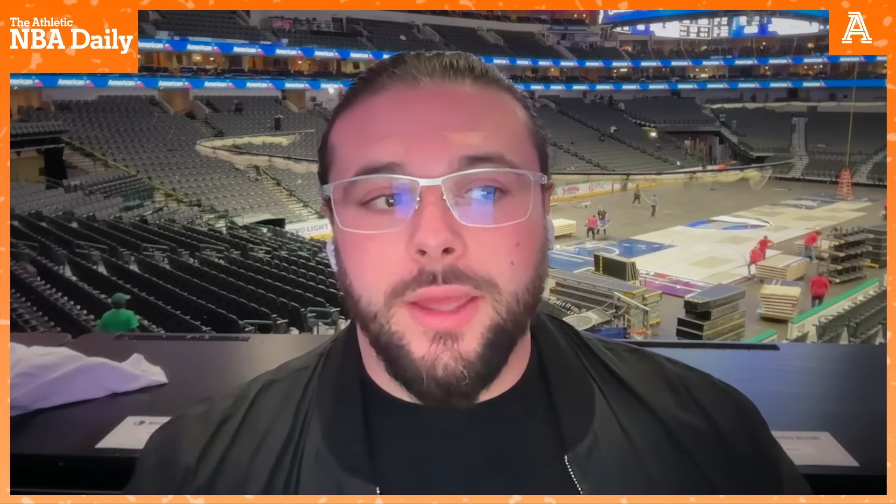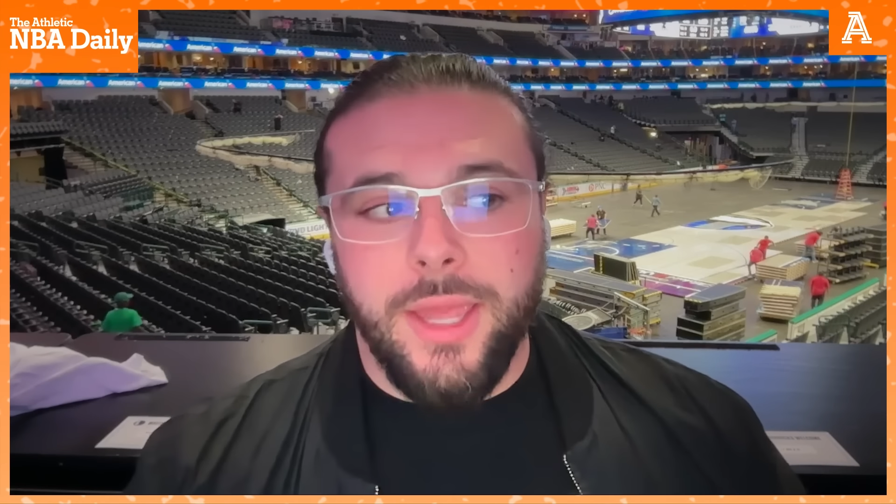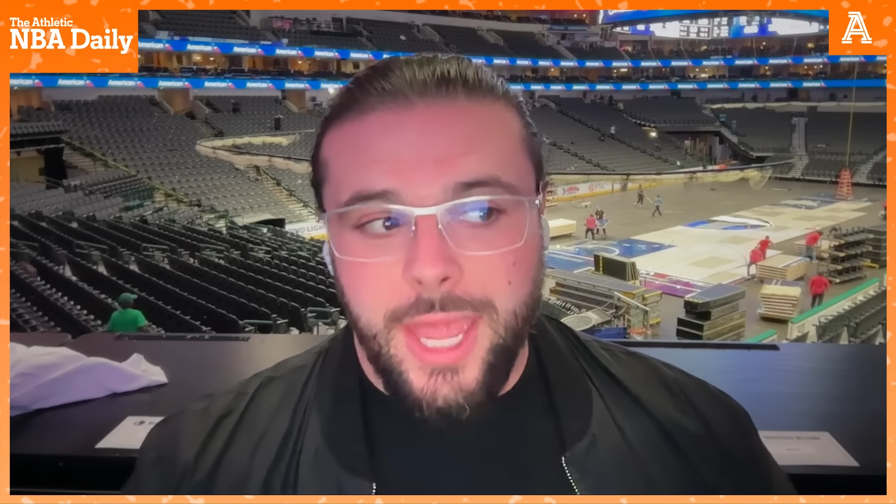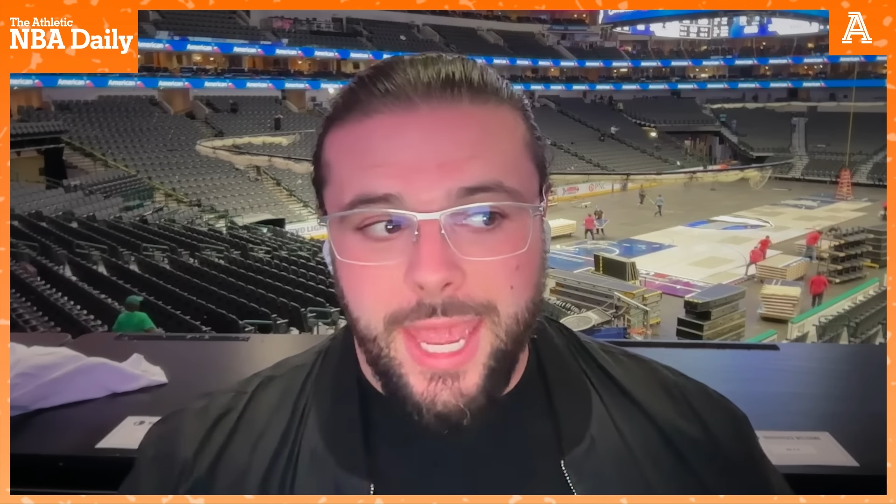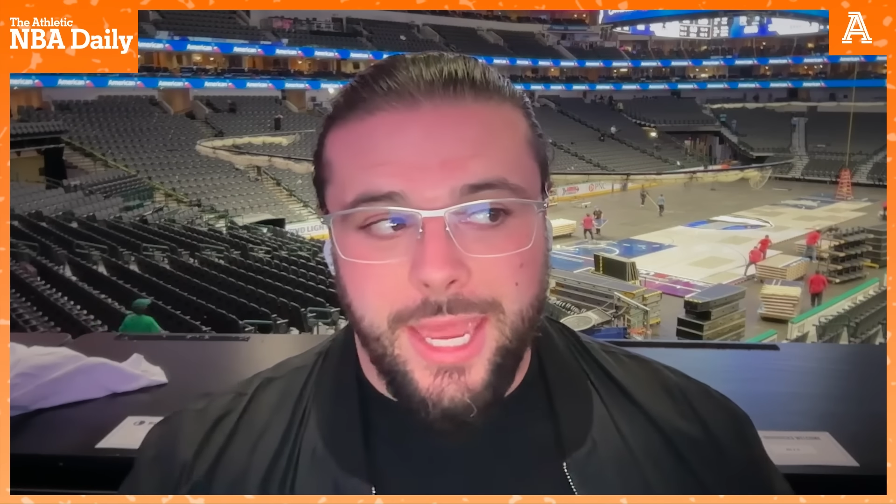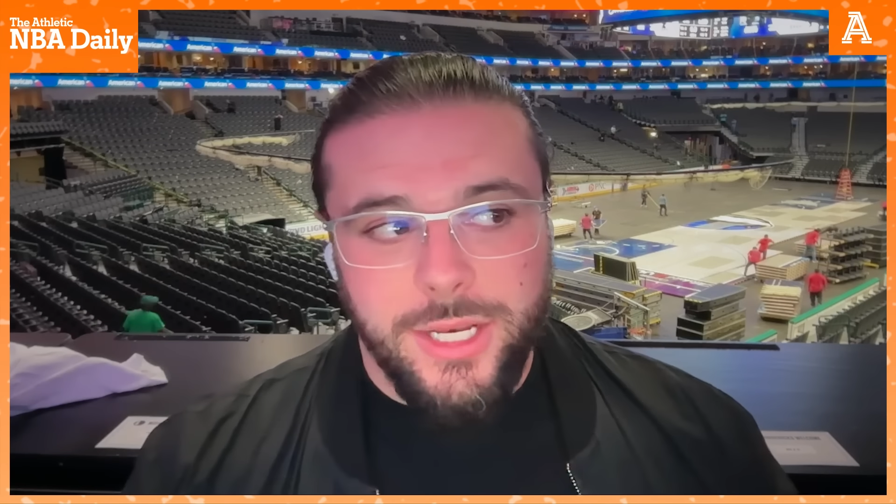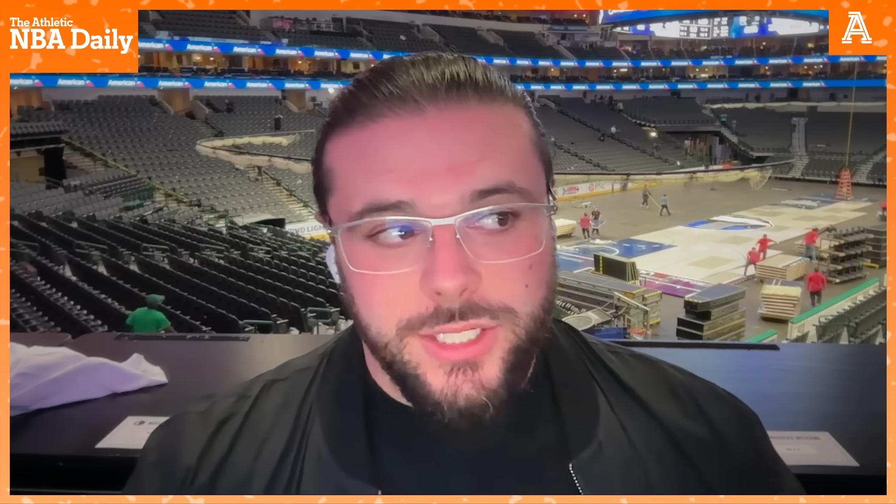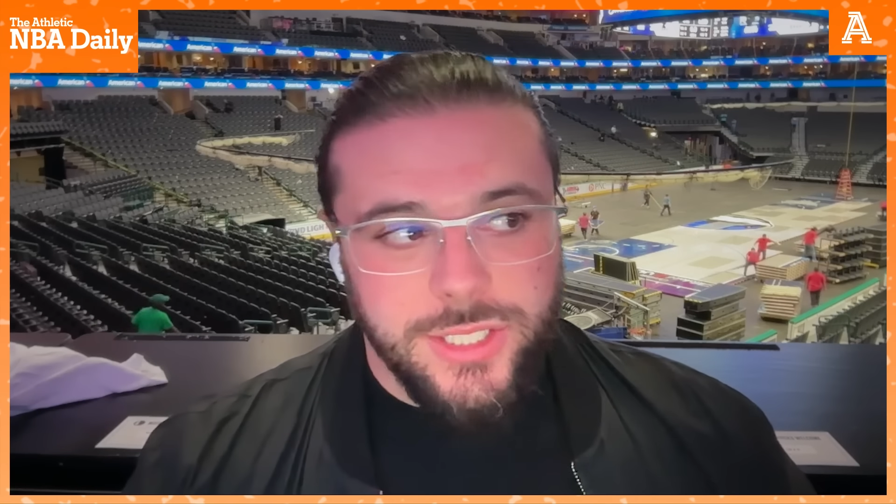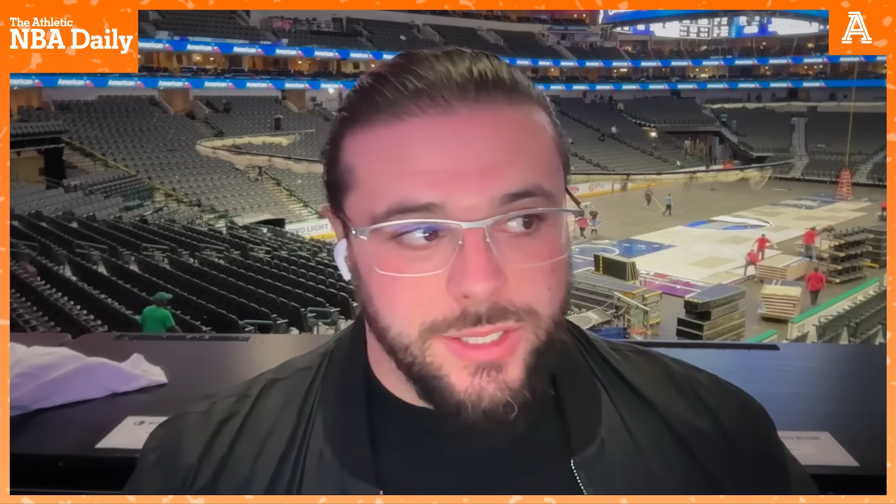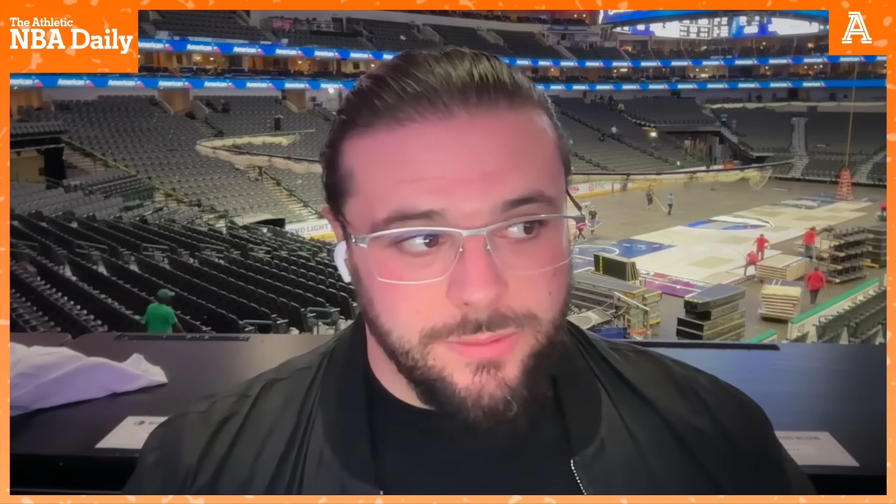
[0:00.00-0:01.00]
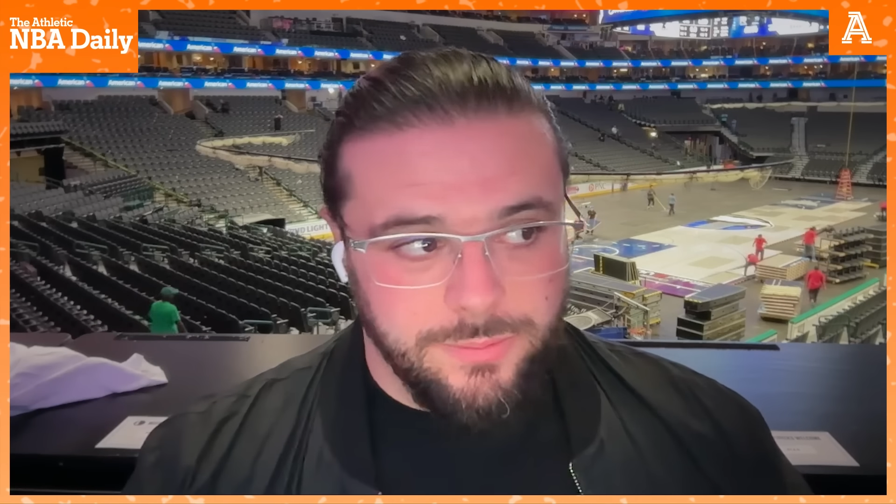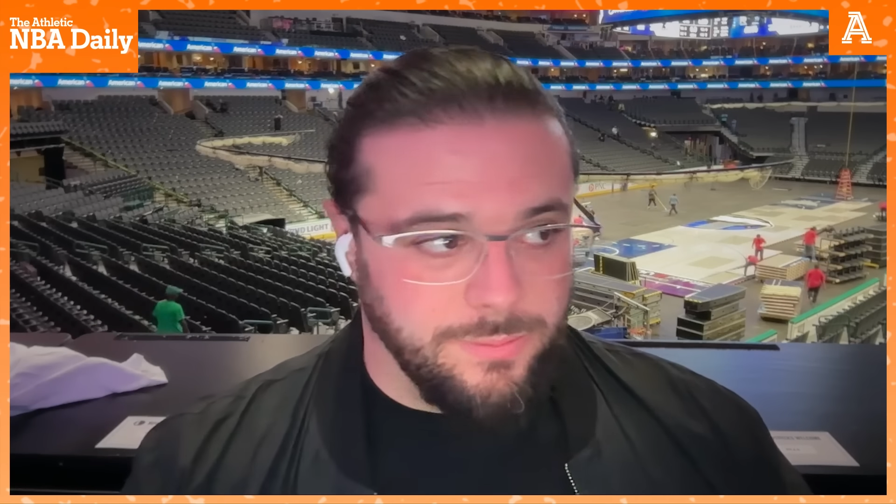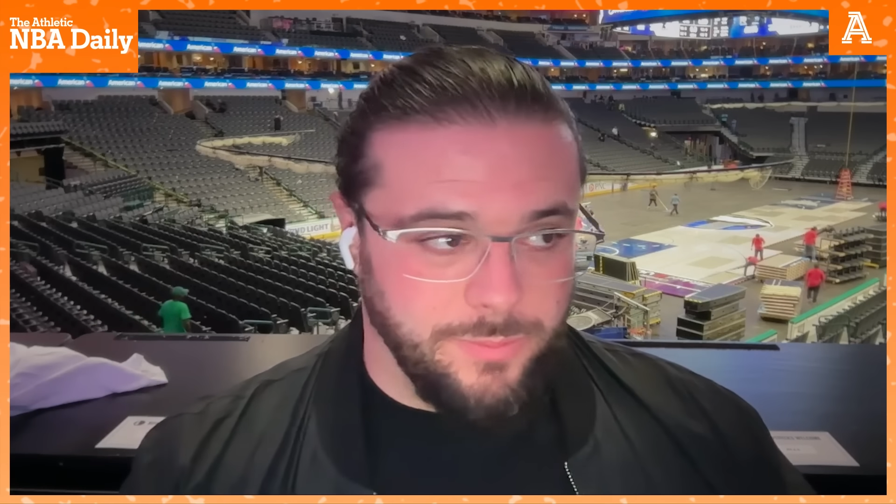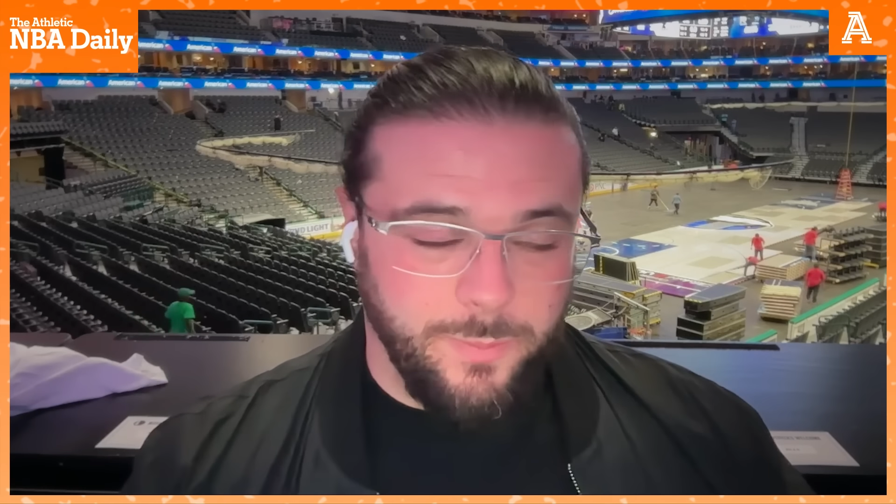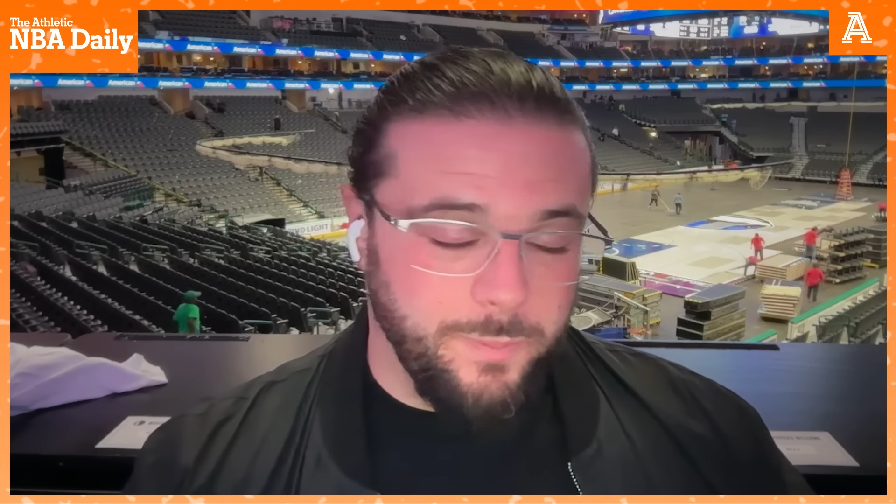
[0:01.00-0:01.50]
And
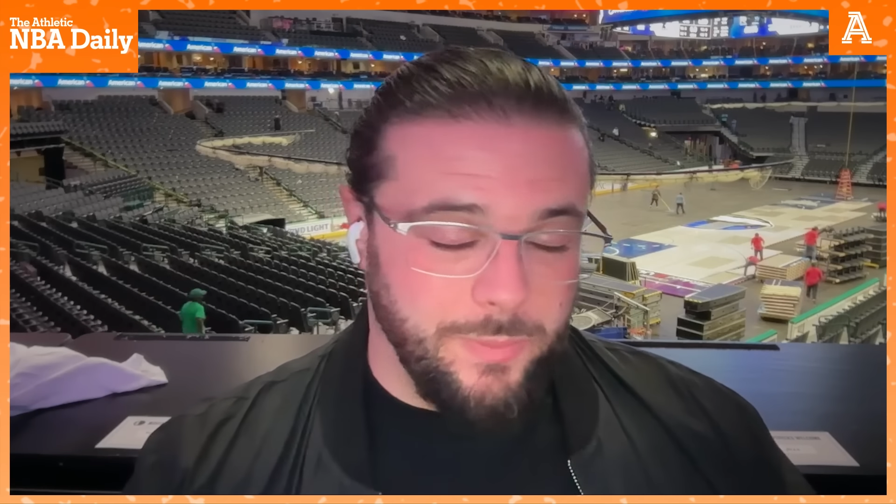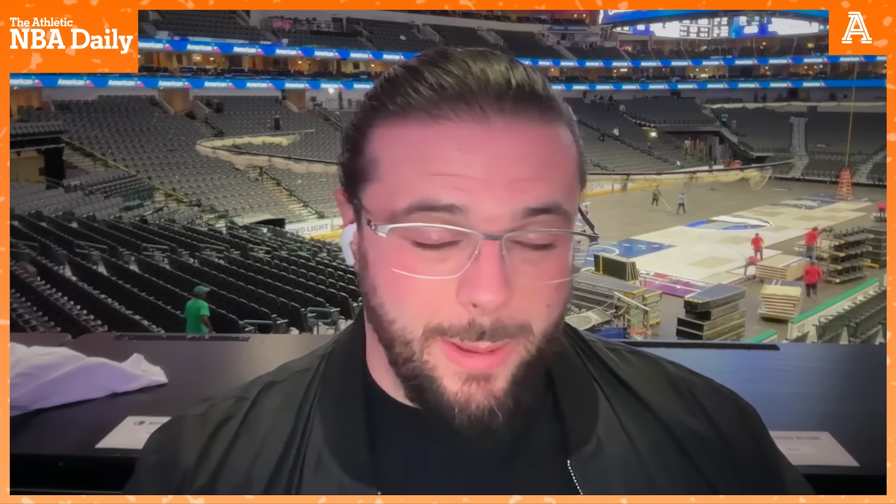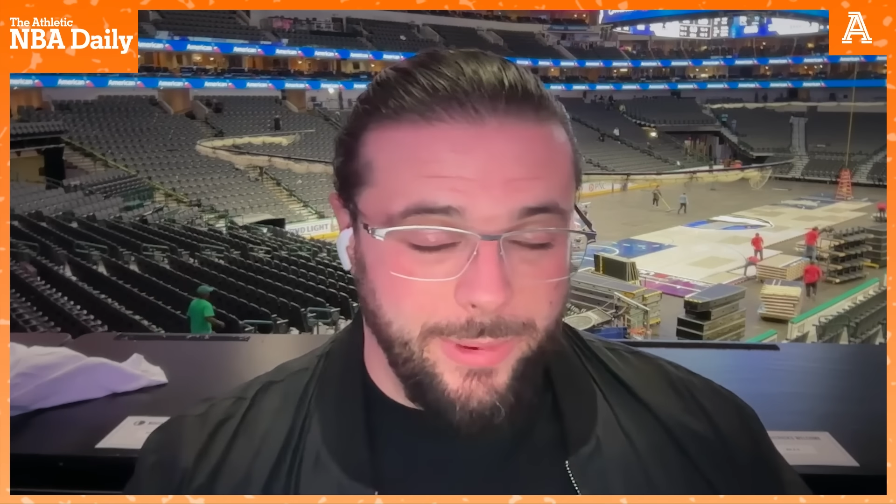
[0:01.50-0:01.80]
I